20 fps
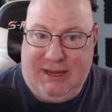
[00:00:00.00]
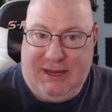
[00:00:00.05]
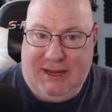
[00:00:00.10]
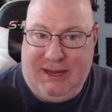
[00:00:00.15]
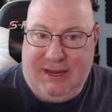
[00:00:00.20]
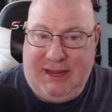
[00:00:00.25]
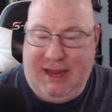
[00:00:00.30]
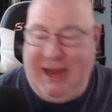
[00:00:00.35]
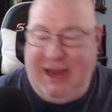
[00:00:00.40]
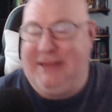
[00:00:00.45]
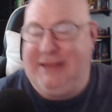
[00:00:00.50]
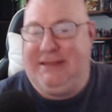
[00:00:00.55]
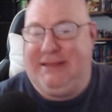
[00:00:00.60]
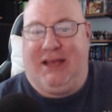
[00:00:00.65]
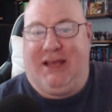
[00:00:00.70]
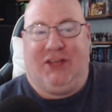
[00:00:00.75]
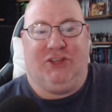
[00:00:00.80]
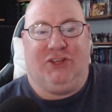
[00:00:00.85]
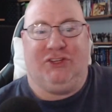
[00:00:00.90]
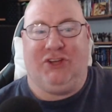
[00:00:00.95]
he
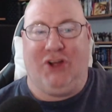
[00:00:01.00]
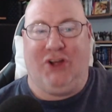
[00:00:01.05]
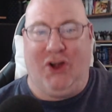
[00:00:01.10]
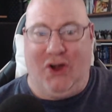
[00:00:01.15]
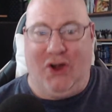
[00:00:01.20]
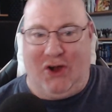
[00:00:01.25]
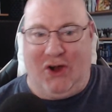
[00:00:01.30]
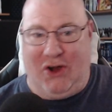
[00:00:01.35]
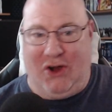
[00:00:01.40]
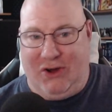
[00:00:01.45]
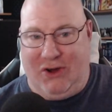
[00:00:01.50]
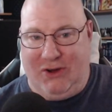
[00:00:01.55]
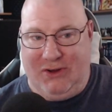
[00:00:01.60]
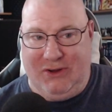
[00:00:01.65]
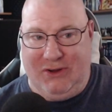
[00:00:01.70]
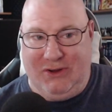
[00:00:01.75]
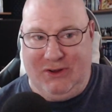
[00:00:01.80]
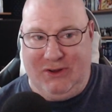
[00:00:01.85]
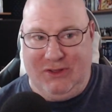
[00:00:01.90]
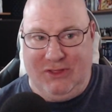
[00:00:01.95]
tells her
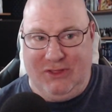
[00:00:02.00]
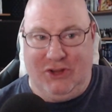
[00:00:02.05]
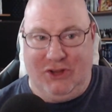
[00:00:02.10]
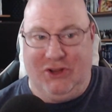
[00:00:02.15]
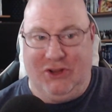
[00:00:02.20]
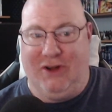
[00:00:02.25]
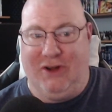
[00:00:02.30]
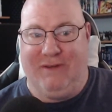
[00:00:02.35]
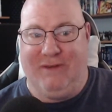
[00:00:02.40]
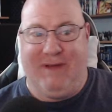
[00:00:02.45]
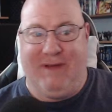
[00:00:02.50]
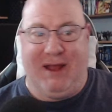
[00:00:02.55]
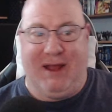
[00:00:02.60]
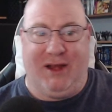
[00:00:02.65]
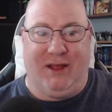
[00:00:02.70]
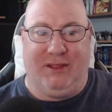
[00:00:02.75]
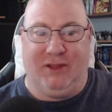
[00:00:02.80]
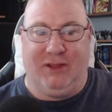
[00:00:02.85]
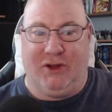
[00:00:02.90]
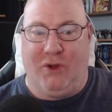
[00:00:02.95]
the dirt found
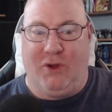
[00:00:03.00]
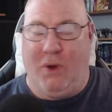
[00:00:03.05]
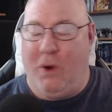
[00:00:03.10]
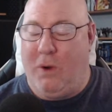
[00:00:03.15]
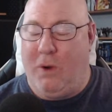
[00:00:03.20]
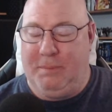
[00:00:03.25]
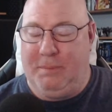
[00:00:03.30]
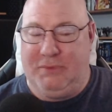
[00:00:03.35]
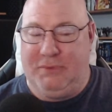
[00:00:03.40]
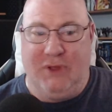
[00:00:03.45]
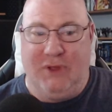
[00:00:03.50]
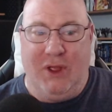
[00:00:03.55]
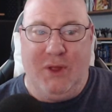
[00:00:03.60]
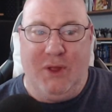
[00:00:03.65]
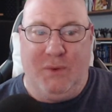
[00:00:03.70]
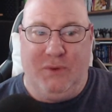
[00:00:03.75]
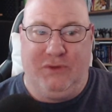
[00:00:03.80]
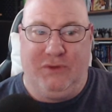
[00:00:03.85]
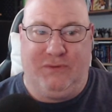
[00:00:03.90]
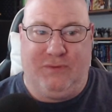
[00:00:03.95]
on the corpse
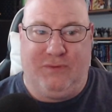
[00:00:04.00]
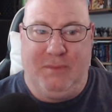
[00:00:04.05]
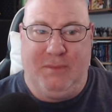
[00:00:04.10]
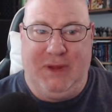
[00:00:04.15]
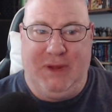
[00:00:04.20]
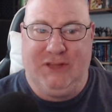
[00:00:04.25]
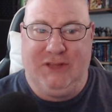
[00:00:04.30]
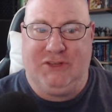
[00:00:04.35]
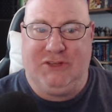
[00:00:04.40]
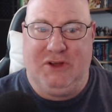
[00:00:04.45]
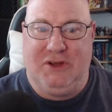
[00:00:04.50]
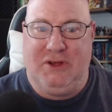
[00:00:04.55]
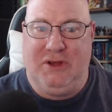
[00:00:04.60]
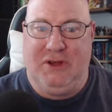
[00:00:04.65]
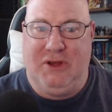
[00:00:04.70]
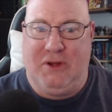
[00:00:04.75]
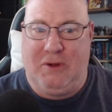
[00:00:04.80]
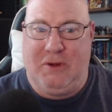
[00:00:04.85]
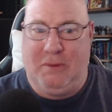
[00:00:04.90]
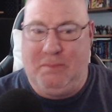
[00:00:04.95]
was from Eastern
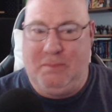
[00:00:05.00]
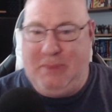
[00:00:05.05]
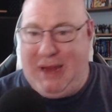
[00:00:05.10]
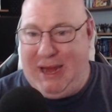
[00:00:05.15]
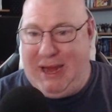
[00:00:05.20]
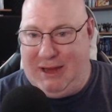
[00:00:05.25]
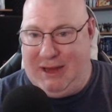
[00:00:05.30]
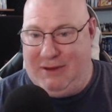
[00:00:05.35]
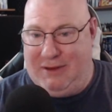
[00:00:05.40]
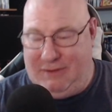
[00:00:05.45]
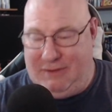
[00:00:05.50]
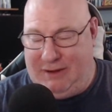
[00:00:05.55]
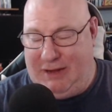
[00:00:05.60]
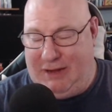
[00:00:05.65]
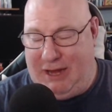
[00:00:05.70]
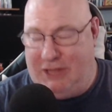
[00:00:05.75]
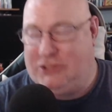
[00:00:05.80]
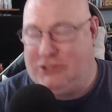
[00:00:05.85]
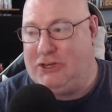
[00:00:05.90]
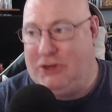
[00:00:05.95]
Europe,
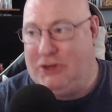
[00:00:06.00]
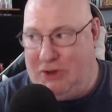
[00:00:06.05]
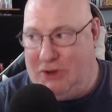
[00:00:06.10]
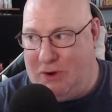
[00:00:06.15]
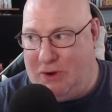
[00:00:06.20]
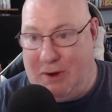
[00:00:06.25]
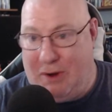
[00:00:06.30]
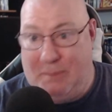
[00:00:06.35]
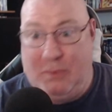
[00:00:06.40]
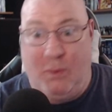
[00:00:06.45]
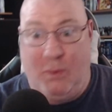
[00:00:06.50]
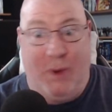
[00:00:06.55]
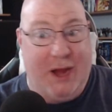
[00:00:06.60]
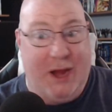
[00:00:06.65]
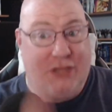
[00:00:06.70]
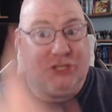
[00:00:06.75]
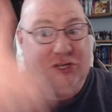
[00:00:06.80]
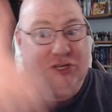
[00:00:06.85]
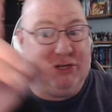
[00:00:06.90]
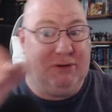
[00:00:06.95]

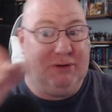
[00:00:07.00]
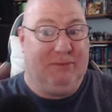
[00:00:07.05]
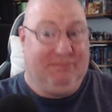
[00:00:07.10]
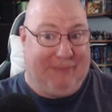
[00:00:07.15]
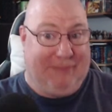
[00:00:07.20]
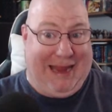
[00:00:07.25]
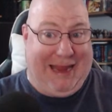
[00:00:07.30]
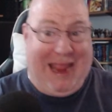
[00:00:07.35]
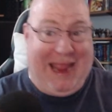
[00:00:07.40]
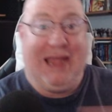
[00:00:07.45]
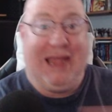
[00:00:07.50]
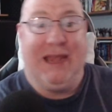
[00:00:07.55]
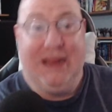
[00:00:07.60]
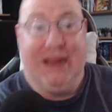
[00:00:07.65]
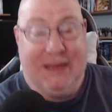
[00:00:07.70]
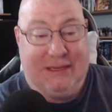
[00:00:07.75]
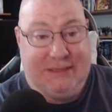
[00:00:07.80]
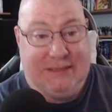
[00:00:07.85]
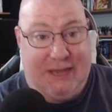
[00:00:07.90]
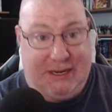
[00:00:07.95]
which, again,
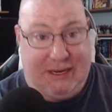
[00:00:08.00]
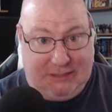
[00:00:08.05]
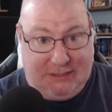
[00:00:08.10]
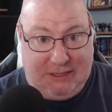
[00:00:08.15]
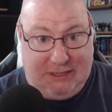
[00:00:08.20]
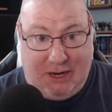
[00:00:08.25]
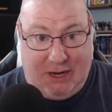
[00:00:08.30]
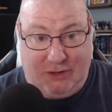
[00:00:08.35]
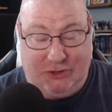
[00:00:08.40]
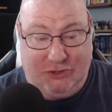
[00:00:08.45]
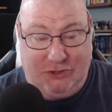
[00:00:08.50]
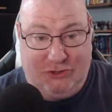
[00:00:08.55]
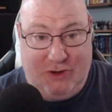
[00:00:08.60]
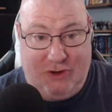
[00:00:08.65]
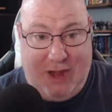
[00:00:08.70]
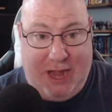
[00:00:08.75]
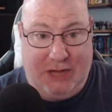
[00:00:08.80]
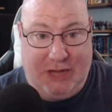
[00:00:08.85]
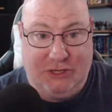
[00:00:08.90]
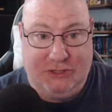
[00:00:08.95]
ties to Doctor
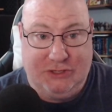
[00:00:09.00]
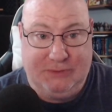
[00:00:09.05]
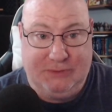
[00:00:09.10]
Strange.